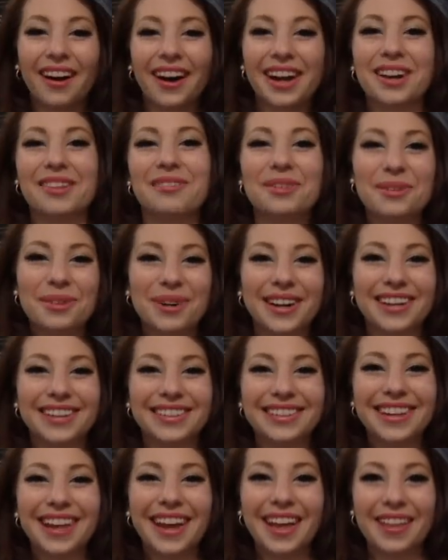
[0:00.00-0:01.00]
Hi
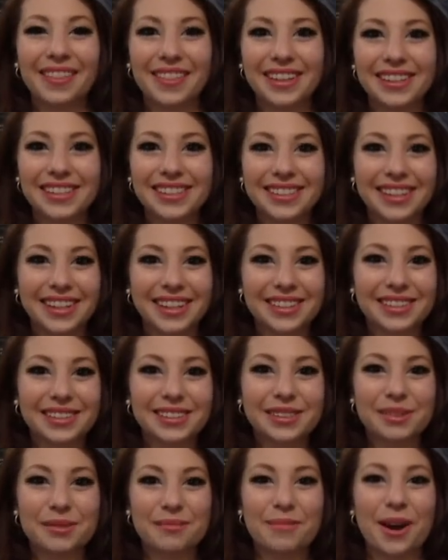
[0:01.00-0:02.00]
everyone, this is
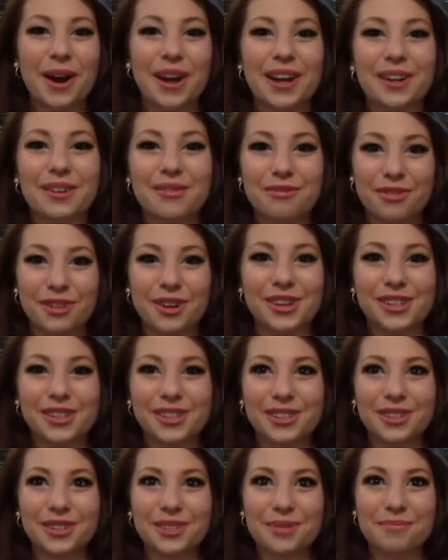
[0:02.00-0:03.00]
my first
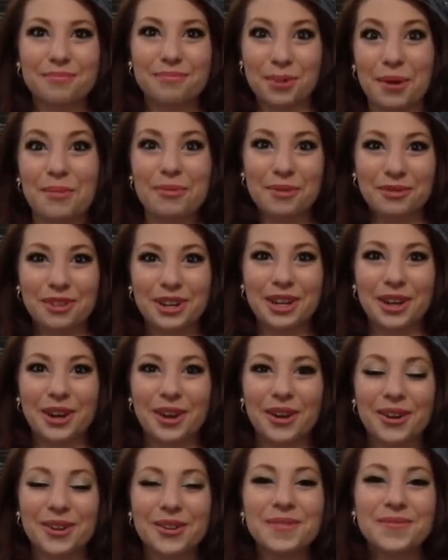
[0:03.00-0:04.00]
proper
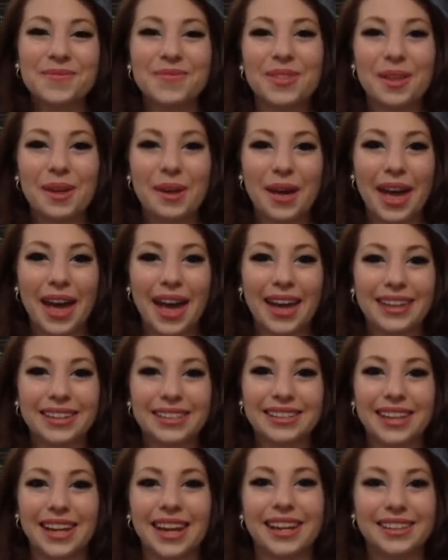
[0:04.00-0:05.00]
video
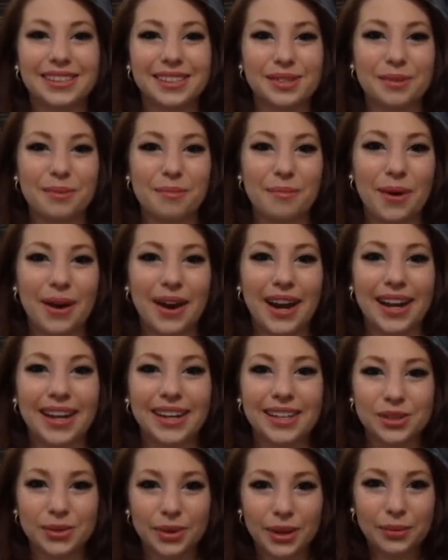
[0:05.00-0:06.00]
and it's my
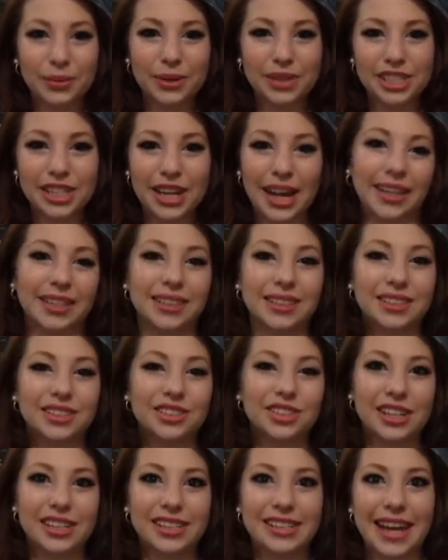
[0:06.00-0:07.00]
21
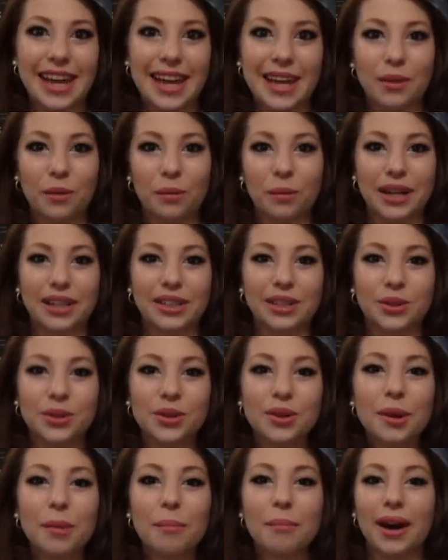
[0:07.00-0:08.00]
challenge day 1
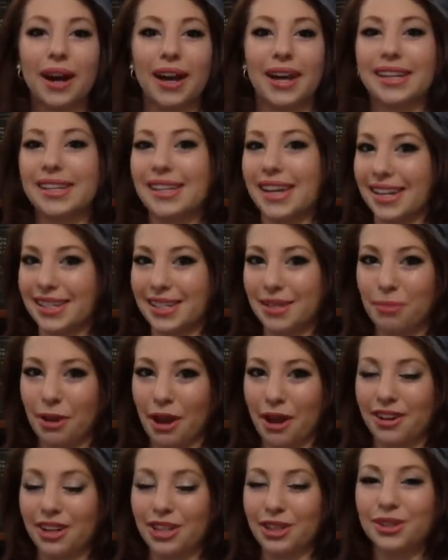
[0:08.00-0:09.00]
look, my Katy
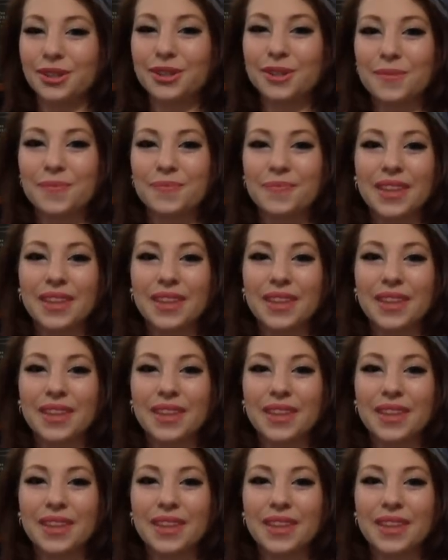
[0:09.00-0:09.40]
Perry look.